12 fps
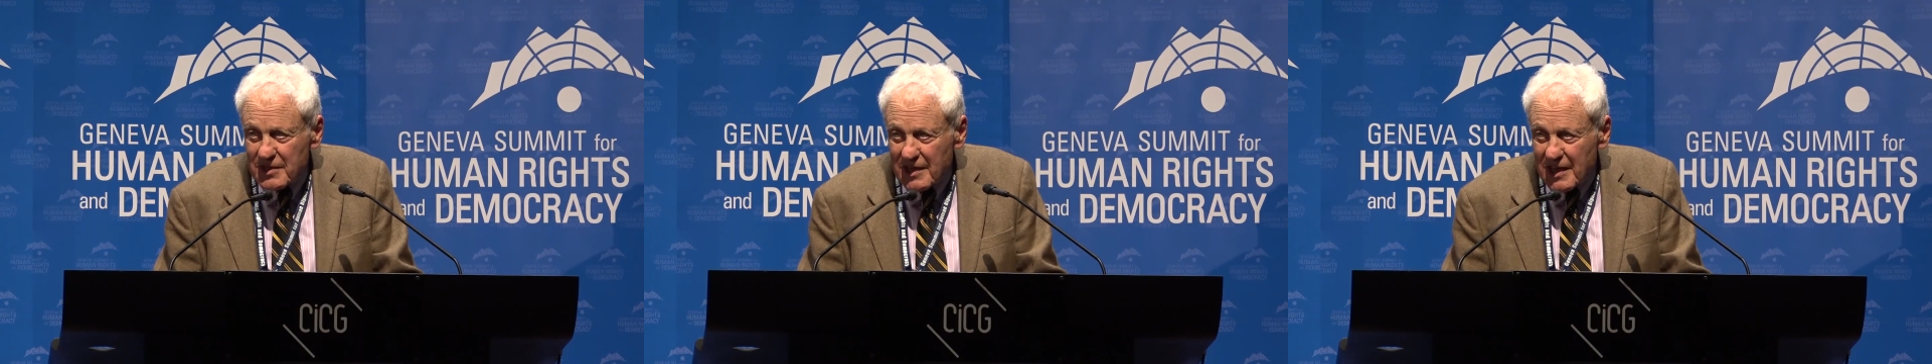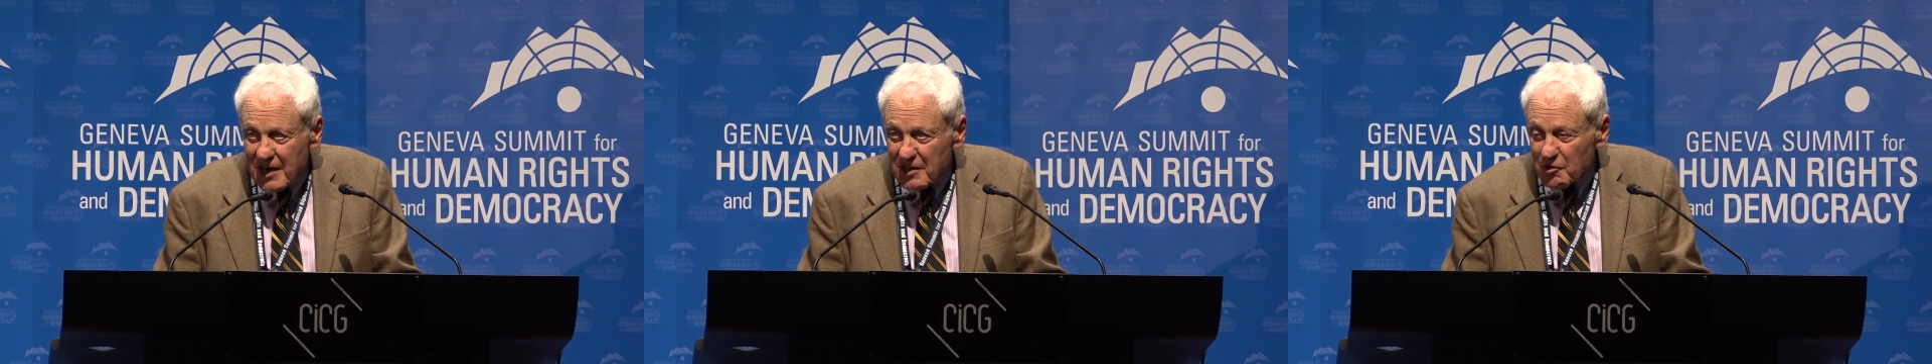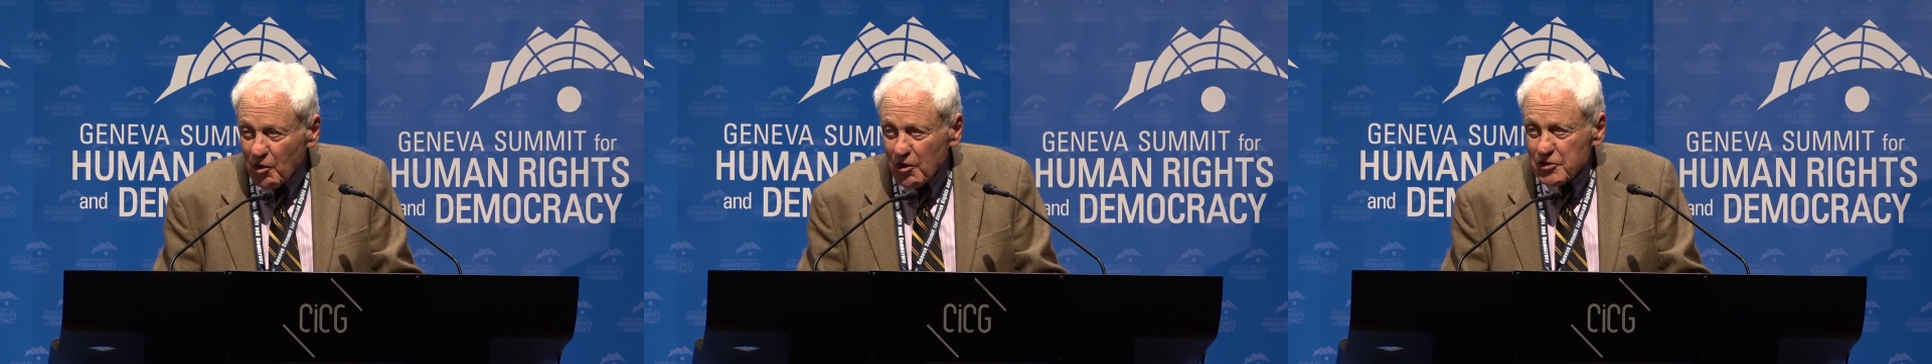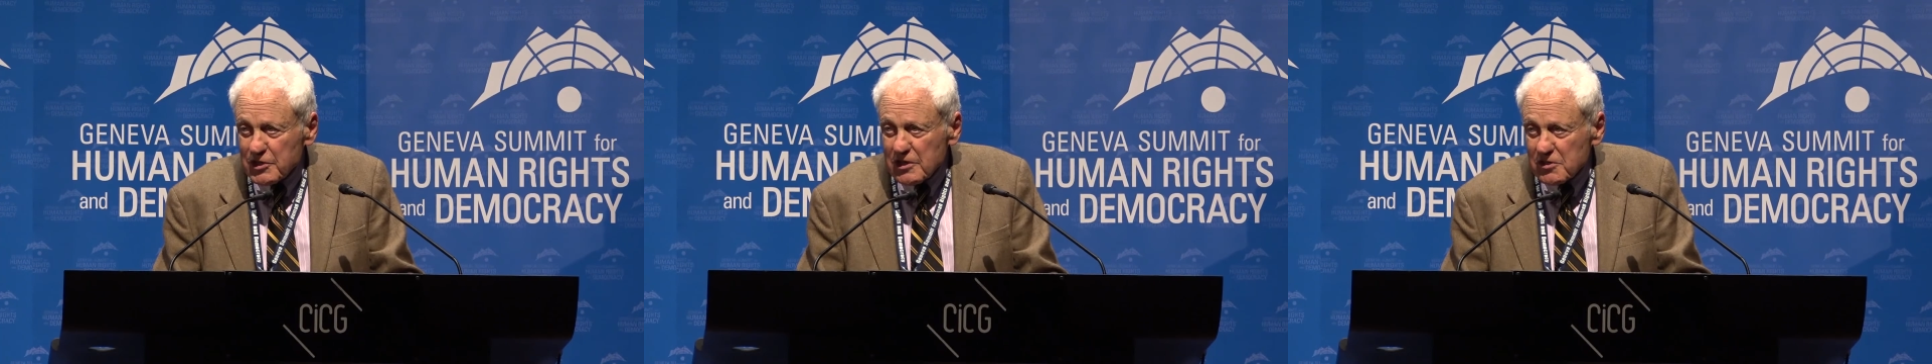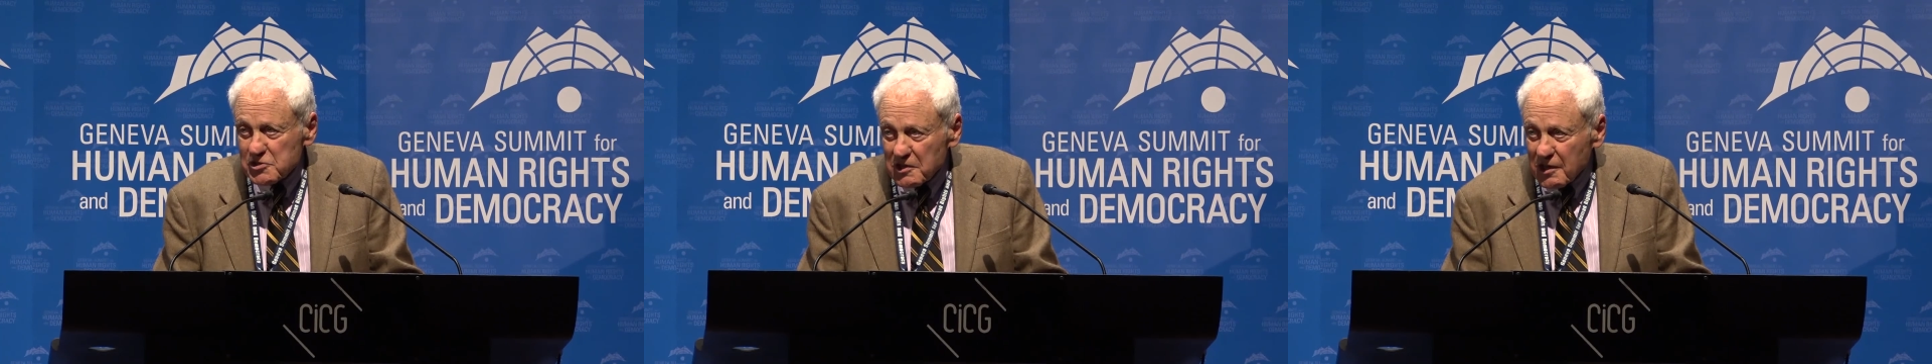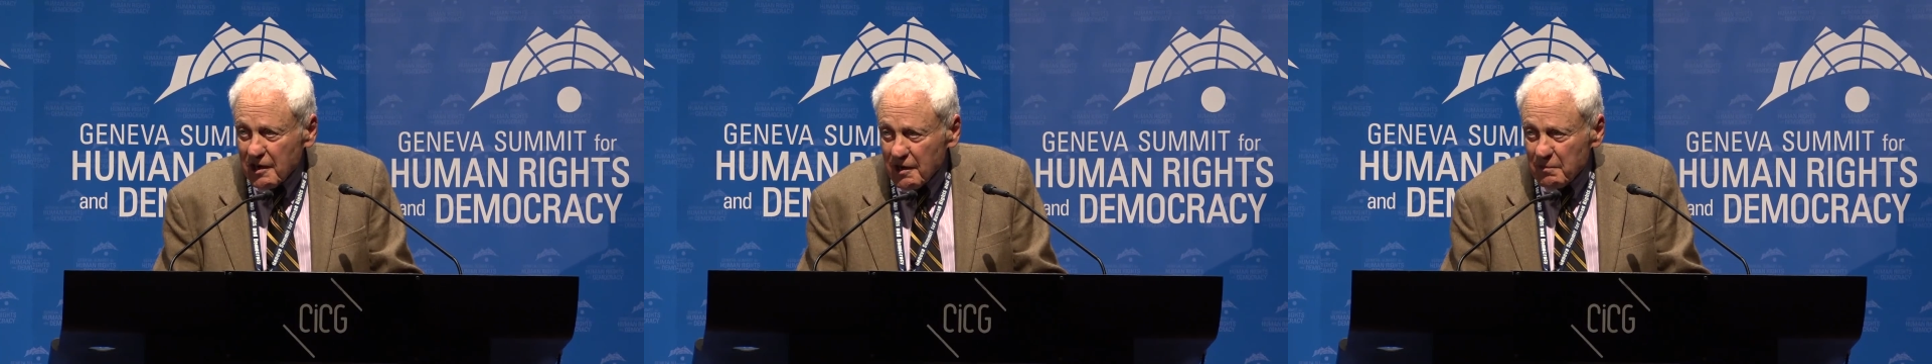and in all the years to
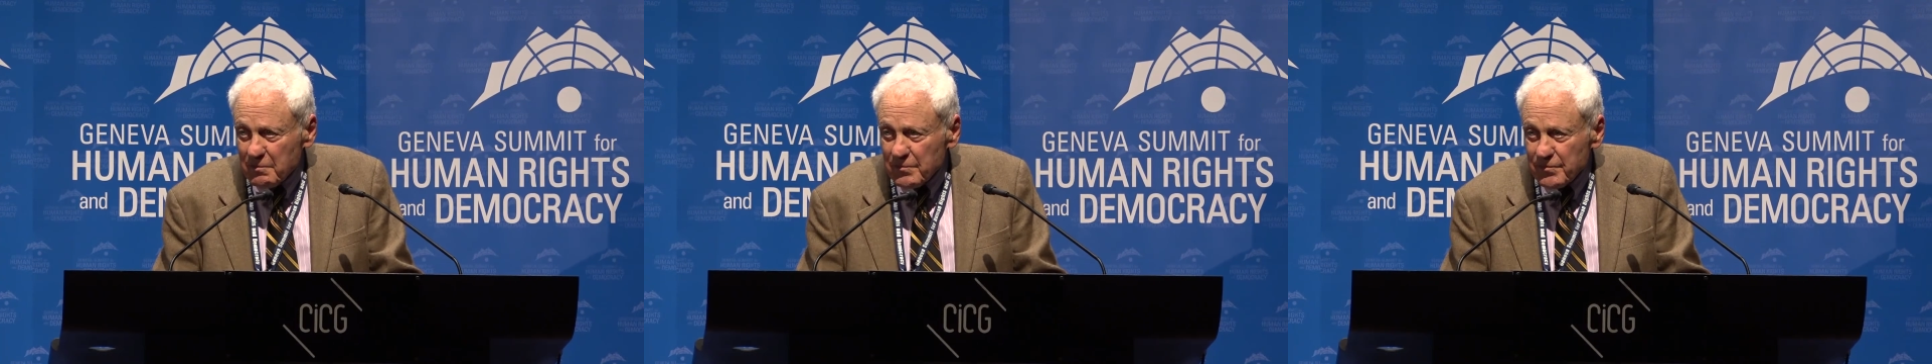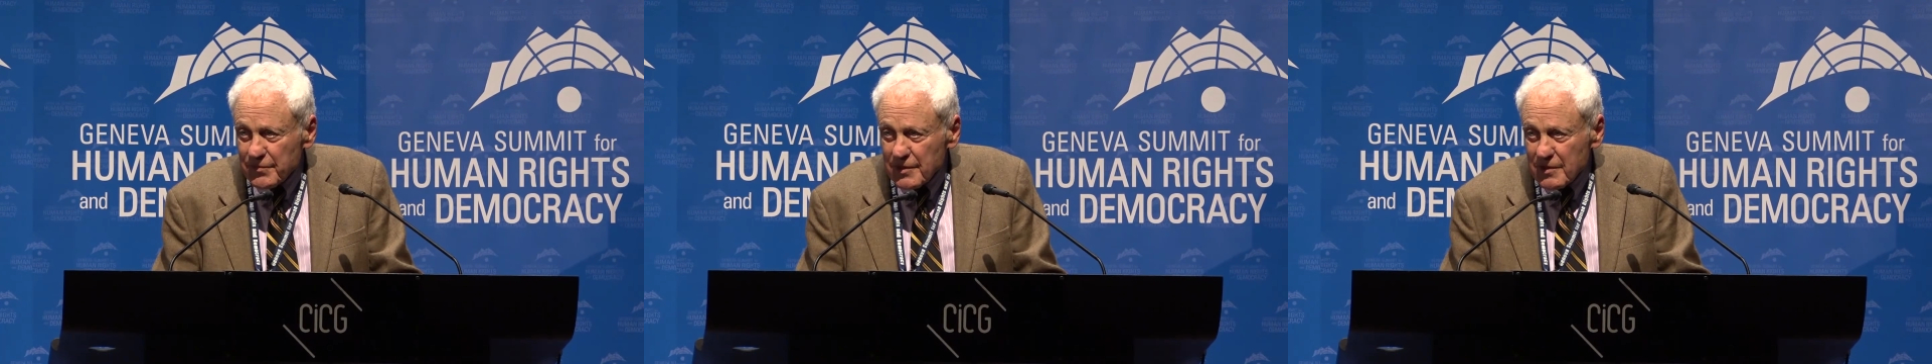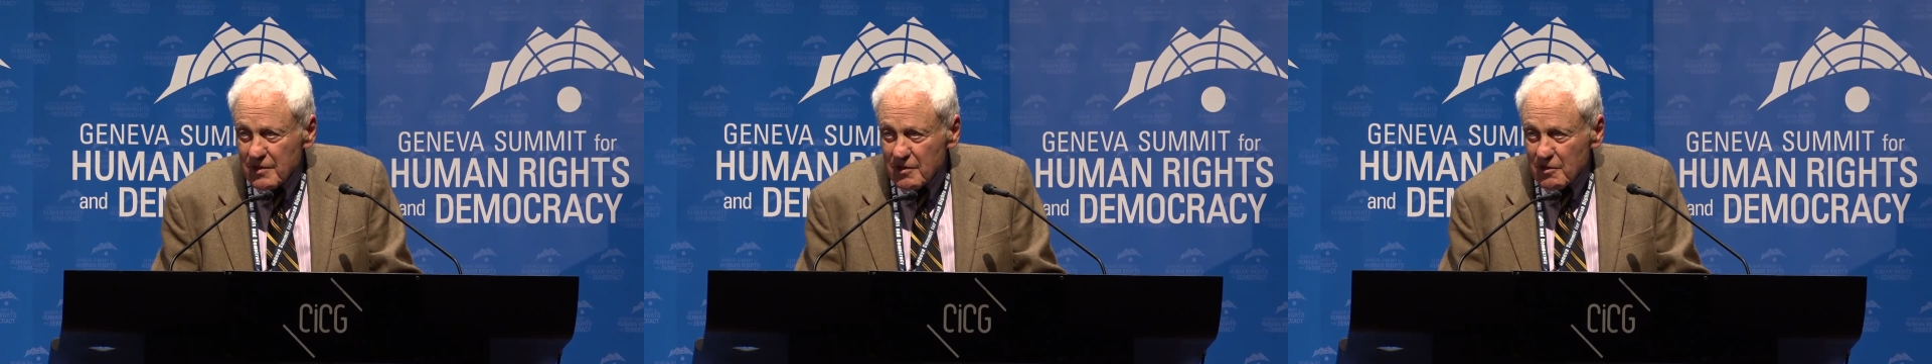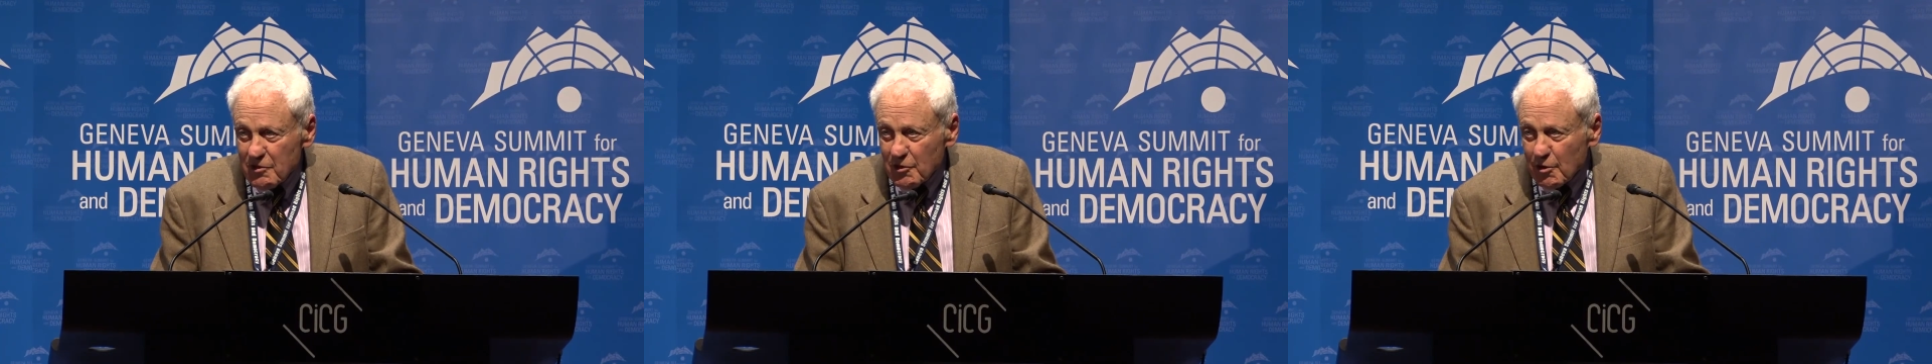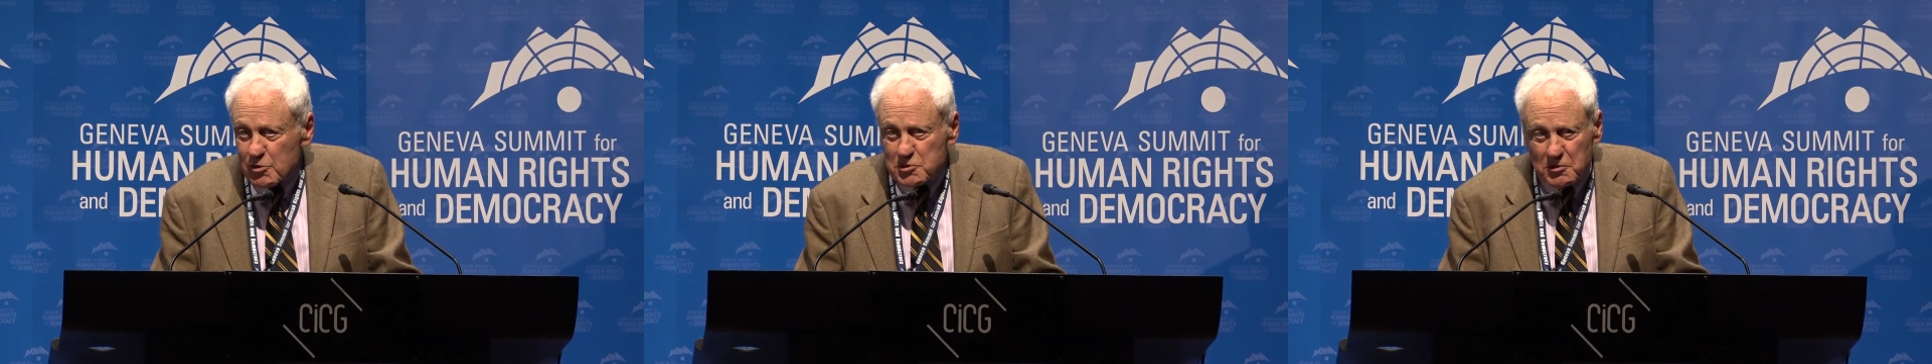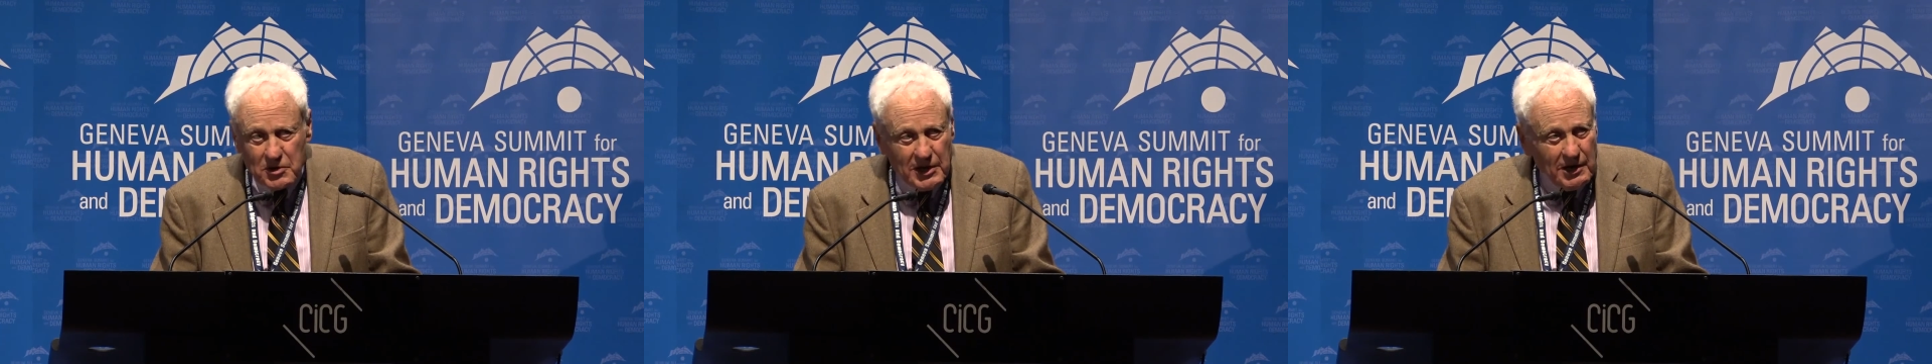come, those who
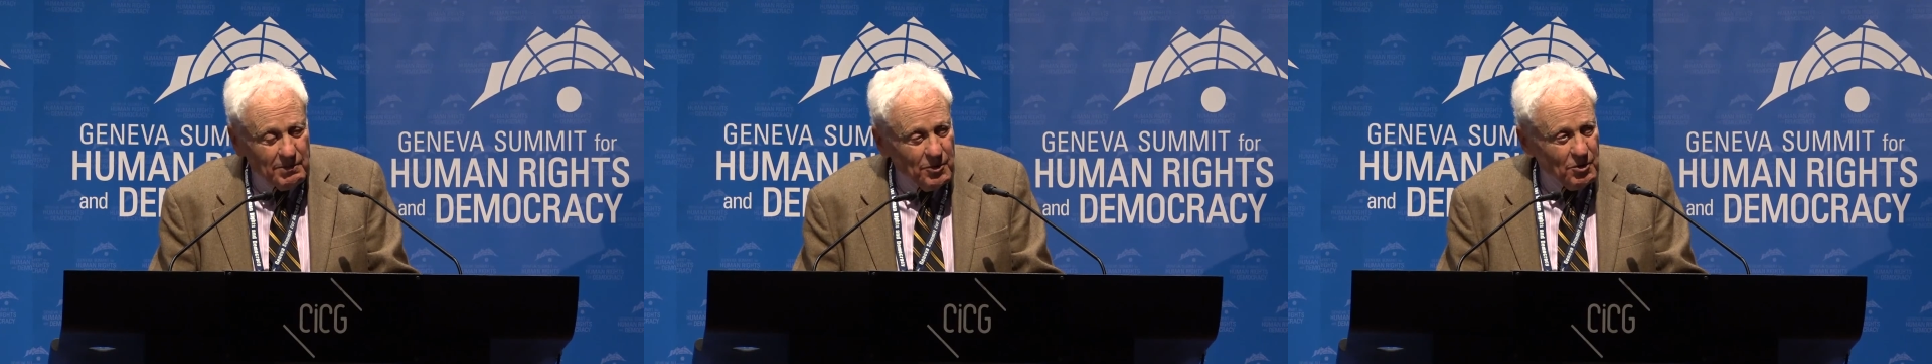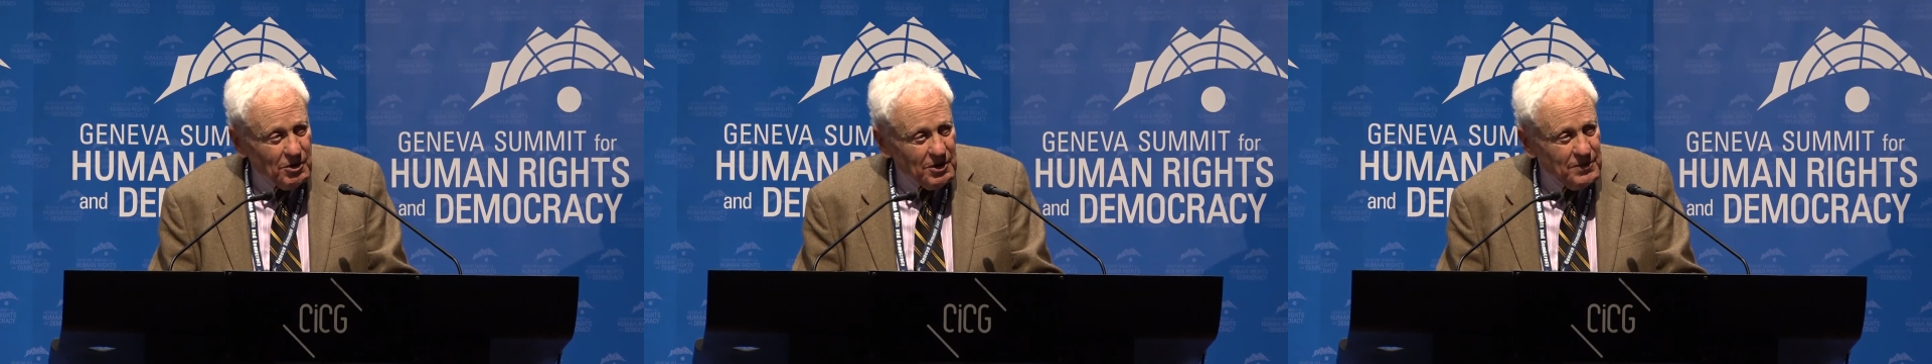care more,